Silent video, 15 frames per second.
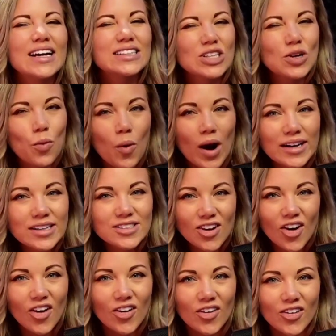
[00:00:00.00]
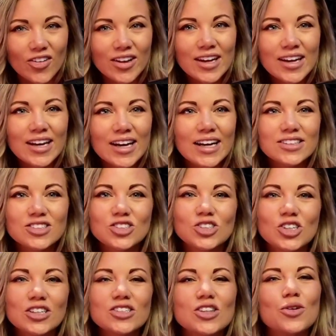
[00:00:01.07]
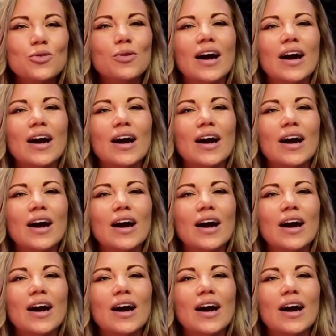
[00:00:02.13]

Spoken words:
it's quite tall, it's just the